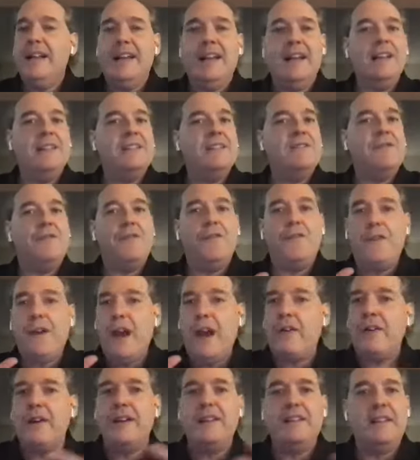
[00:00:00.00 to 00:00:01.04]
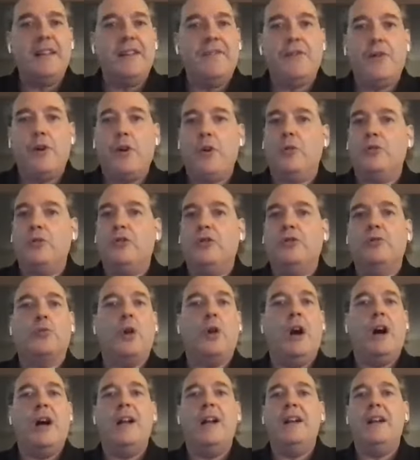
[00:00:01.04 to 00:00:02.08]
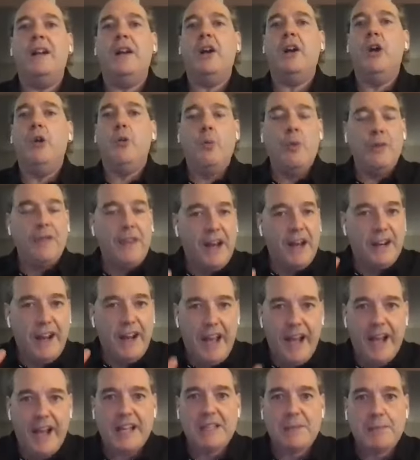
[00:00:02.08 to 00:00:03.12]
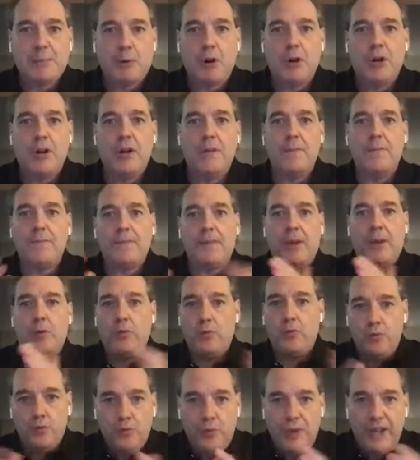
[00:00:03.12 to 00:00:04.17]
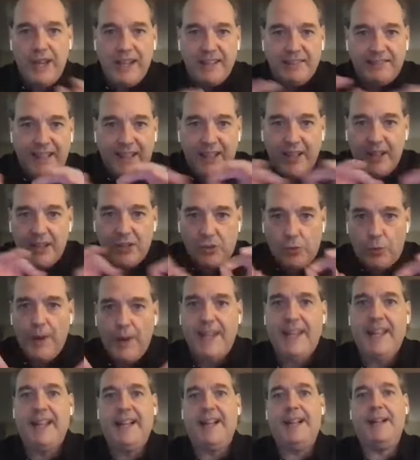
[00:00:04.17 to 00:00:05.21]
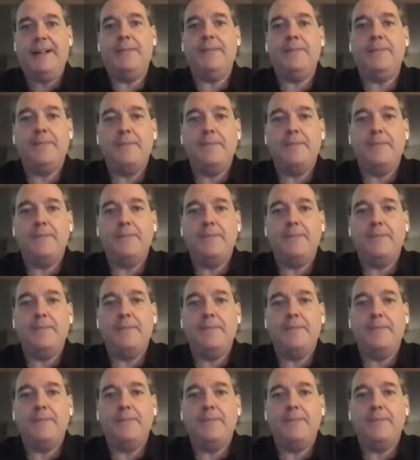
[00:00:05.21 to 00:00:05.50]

It's very difficult to run without an expert really tweaking it.